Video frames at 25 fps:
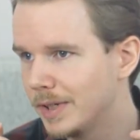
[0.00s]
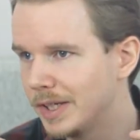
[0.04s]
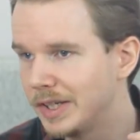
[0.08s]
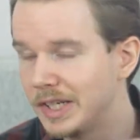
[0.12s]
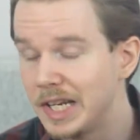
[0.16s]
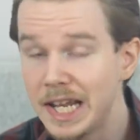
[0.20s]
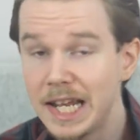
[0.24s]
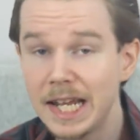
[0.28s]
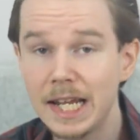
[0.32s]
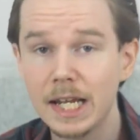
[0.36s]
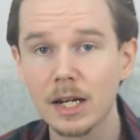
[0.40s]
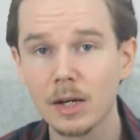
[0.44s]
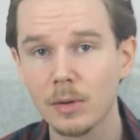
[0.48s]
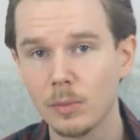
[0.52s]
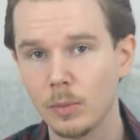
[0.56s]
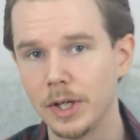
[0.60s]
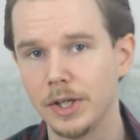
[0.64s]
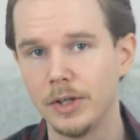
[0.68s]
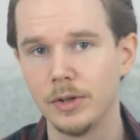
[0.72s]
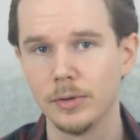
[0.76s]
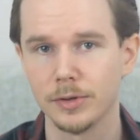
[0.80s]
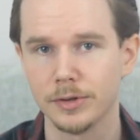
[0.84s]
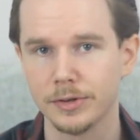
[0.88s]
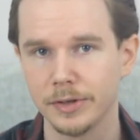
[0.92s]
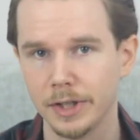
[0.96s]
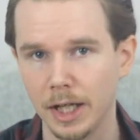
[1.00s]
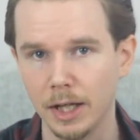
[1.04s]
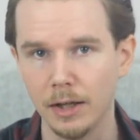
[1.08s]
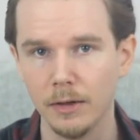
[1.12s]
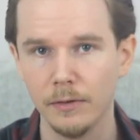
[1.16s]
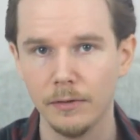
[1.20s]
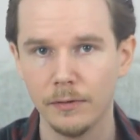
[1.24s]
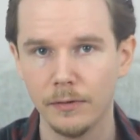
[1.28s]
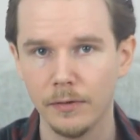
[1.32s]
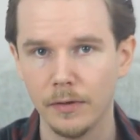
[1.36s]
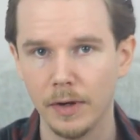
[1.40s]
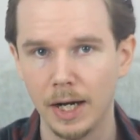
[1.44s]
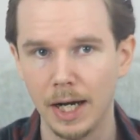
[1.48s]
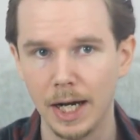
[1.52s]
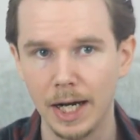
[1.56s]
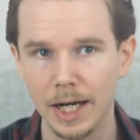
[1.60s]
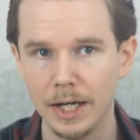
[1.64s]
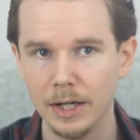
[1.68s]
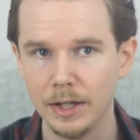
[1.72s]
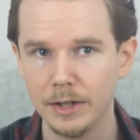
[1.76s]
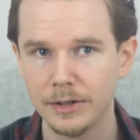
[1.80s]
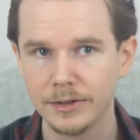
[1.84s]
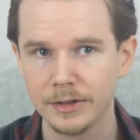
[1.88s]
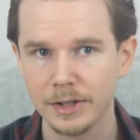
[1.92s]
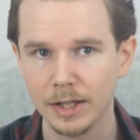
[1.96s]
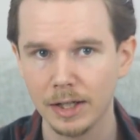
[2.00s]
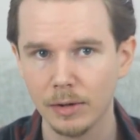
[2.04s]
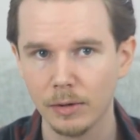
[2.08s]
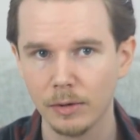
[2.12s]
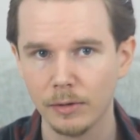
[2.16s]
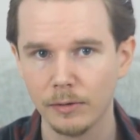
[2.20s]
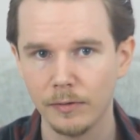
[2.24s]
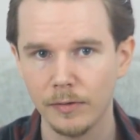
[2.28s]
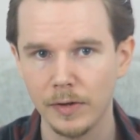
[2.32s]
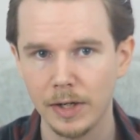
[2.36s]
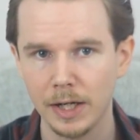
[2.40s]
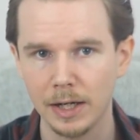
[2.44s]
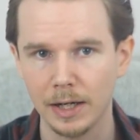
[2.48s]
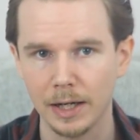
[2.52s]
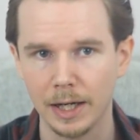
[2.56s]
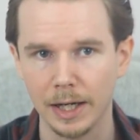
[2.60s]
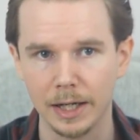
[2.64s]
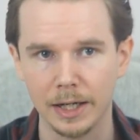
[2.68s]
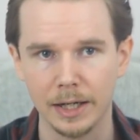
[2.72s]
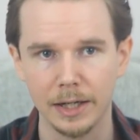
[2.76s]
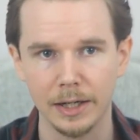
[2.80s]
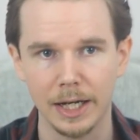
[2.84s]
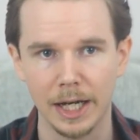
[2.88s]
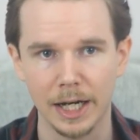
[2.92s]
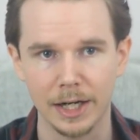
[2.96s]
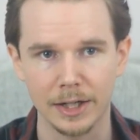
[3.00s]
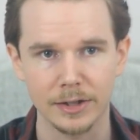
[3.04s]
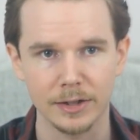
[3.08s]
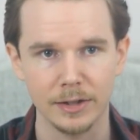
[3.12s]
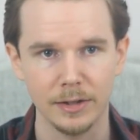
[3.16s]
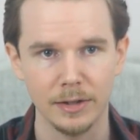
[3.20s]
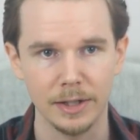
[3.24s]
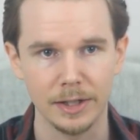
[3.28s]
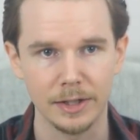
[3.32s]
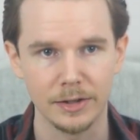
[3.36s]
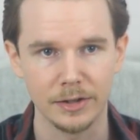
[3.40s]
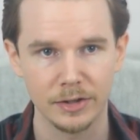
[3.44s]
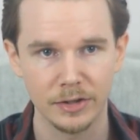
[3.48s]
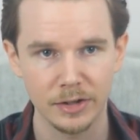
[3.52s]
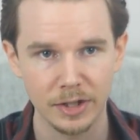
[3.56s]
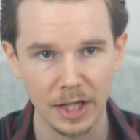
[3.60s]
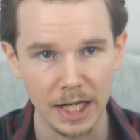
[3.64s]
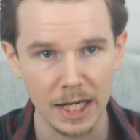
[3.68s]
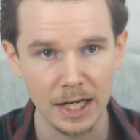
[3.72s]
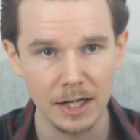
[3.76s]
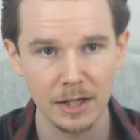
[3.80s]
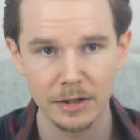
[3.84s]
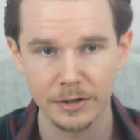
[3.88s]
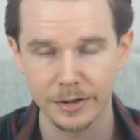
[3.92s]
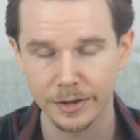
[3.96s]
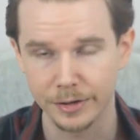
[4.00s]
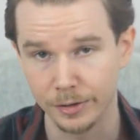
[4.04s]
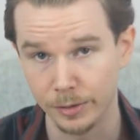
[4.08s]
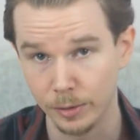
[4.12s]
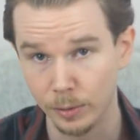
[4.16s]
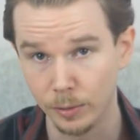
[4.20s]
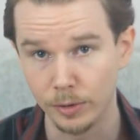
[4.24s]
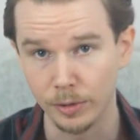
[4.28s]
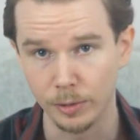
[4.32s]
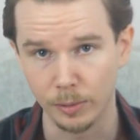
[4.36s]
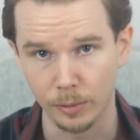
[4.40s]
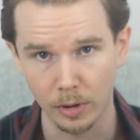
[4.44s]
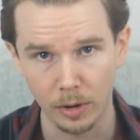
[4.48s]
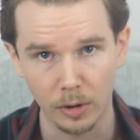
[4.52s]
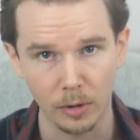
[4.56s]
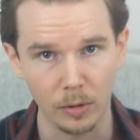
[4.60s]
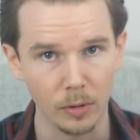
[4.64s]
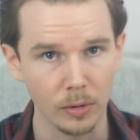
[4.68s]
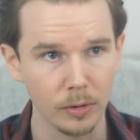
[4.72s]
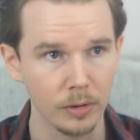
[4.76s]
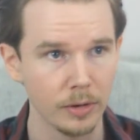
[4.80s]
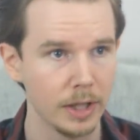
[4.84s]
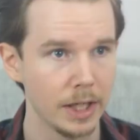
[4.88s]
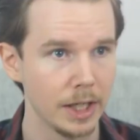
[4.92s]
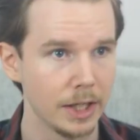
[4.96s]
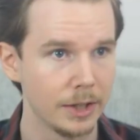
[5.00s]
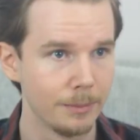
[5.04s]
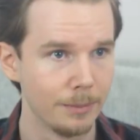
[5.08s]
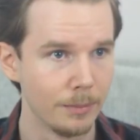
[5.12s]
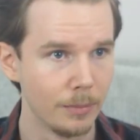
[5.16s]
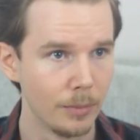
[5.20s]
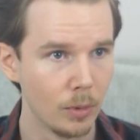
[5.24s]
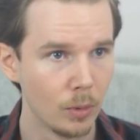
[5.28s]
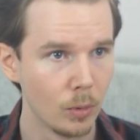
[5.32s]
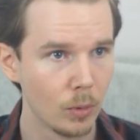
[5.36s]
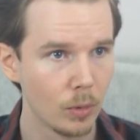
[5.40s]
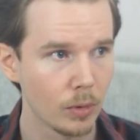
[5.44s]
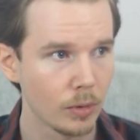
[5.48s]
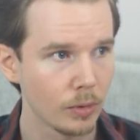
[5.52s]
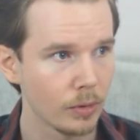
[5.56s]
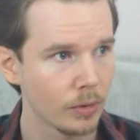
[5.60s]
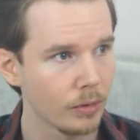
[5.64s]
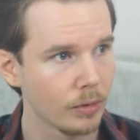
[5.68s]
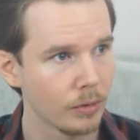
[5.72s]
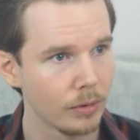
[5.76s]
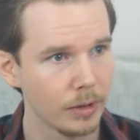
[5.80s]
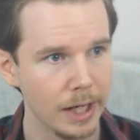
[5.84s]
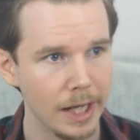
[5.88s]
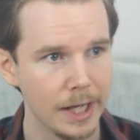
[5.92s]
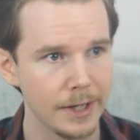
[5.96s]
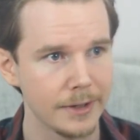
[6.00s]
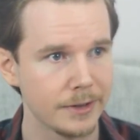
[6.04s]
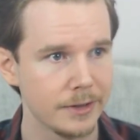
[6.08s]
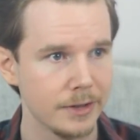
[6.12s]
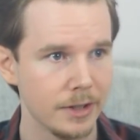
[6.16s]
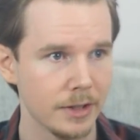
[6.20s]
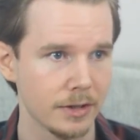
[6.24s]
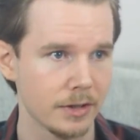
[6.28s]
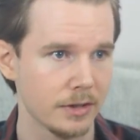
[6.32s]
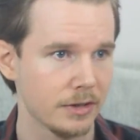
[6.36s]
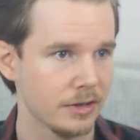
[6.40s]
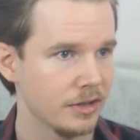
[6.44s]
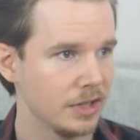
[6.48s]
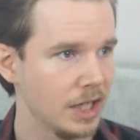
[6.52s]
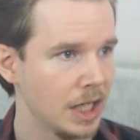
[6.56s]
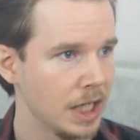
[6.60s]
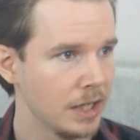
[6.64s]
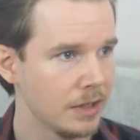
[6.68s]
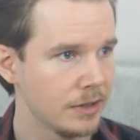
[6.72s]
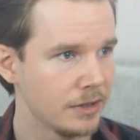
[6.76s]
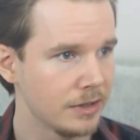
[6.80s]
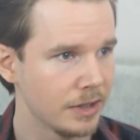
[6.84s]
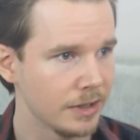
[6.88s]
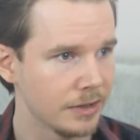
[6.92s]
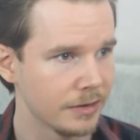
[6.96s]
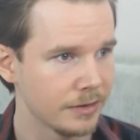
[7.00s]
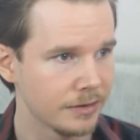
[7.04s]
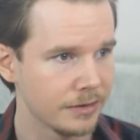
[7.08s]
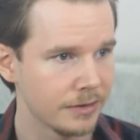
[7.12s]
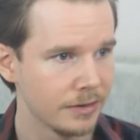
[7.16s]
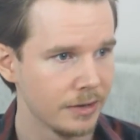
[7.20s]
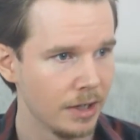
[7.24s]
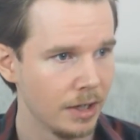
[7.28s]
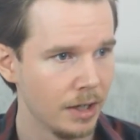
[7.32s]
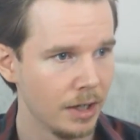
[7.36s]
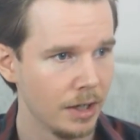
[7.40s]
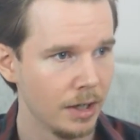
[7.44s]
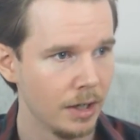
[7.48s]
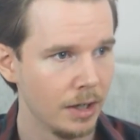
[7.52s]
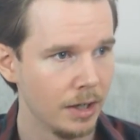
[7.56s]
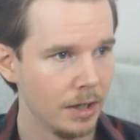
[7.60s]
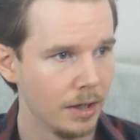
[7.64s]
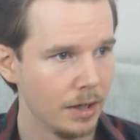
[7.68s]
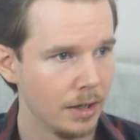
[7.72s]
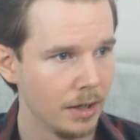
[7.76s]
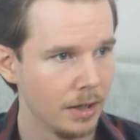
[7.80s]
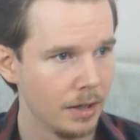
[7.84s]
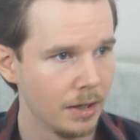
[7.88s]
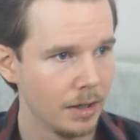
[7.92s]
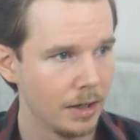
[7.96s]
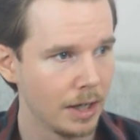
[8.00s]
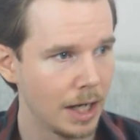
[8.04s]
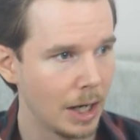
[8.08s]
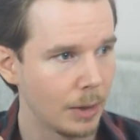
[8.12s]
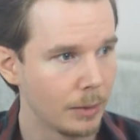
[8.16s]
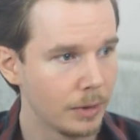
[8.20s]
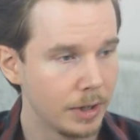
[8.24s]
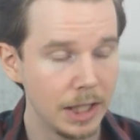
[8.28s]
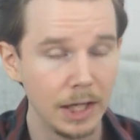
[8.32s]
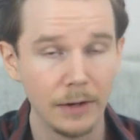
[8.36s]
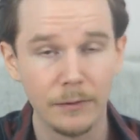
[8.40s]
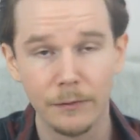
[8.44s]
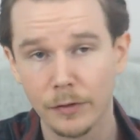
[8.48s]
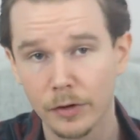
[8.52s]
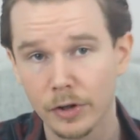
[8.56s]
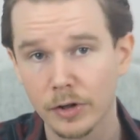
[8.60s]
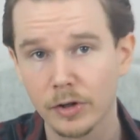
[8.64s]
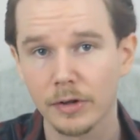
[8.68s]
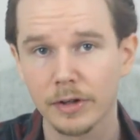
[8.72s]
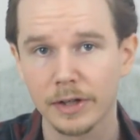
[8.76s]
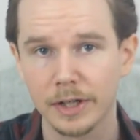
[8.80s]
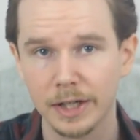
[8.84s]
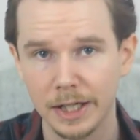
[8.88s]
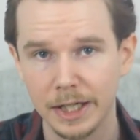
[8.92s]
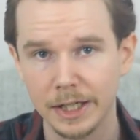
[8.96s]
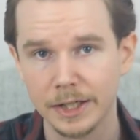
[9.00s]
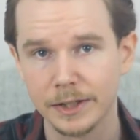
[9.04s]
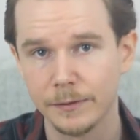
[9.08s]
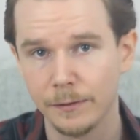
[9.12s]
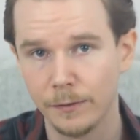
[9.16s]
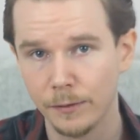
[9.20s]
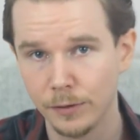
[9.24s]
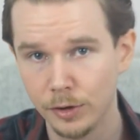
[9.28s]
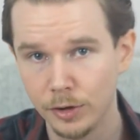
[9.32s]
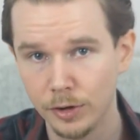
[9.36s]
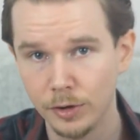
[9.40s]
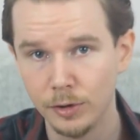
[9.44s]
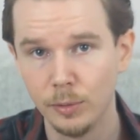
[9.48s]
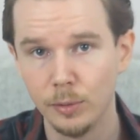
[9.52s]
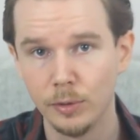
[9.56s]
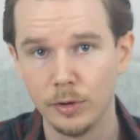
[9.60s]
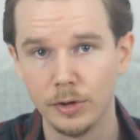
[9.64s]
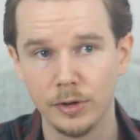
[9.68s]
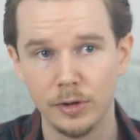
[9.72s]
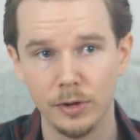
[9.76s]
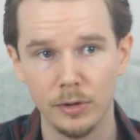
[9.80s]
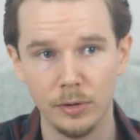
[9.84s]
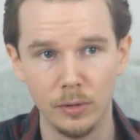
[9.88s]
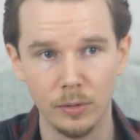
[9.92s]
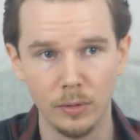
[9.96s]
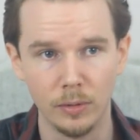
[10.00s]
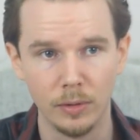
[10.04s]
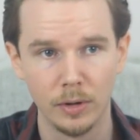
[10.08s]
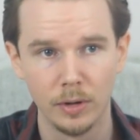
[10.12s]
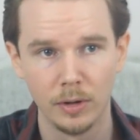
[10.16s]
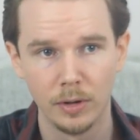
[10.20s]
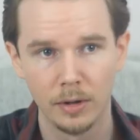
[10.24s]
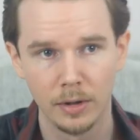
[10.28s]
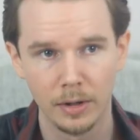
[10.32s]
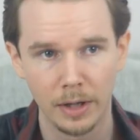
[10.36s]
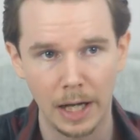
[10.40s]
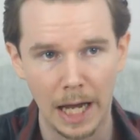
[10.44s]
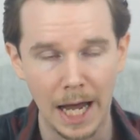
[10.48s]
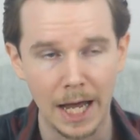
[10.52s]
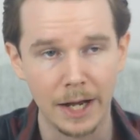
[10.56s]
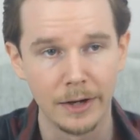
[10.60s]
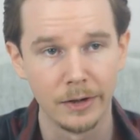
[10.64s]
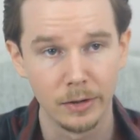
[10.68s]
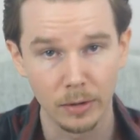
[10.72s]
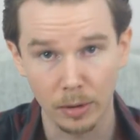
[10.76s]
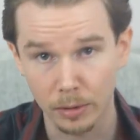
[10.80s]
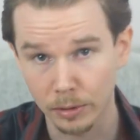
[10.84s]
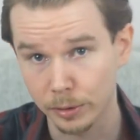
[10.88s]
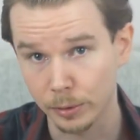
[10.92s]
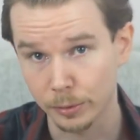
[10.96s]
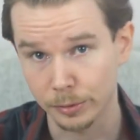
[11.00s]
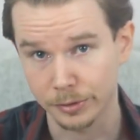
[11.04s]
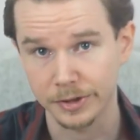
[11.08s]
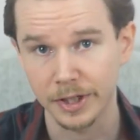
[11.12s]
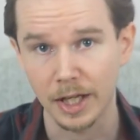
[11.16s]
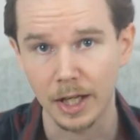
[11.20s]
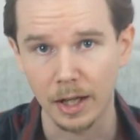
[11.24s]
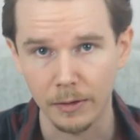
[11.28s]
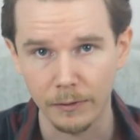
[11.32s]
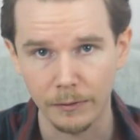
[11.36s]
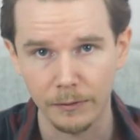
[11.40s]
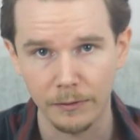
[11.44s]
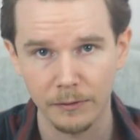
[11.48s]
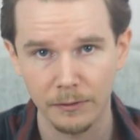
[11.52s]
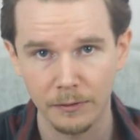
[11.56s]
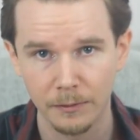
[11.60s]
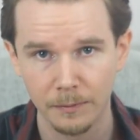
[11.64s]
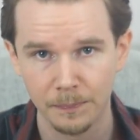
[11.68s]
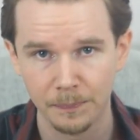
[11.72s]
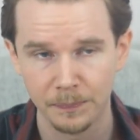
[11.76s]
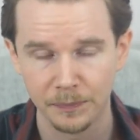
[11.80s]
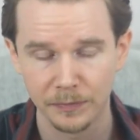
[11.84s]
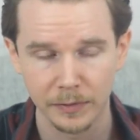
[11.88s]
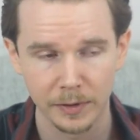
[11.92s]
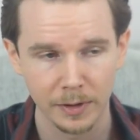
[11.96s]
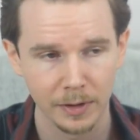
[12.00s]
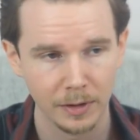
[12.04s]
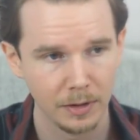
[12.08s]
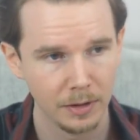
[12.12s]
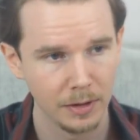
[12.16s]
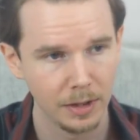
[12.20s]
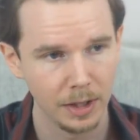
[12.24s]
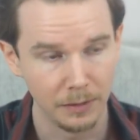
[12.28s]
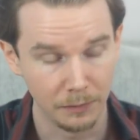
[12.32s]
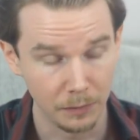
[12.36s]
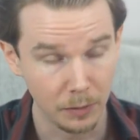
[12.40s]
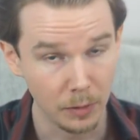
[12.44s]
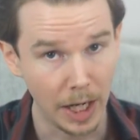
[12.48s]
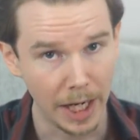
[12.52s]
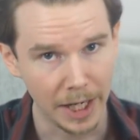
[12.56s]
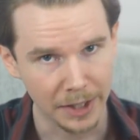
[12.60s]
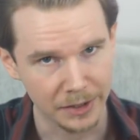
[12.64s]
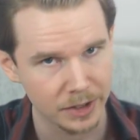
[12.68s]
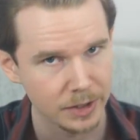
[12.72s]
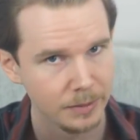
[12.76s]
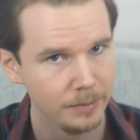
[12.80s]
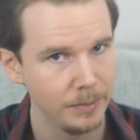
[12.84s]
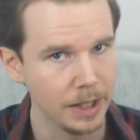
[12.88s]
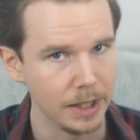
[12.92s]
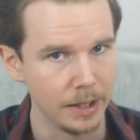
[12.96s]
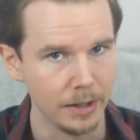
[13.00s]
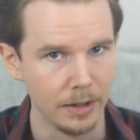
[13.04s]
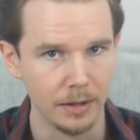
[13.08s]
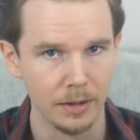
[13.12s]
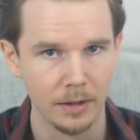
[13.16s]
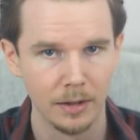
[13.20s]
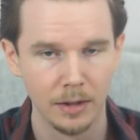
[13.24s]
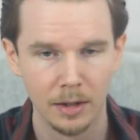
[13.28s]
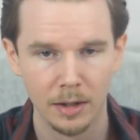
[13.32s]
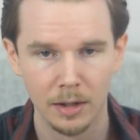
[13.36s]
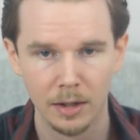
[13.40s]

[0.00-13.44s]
deal with yourself, I still don't feel like it actually changes who you are. It more or less just changes how difficult it is for you to handle yourself, if you ask me.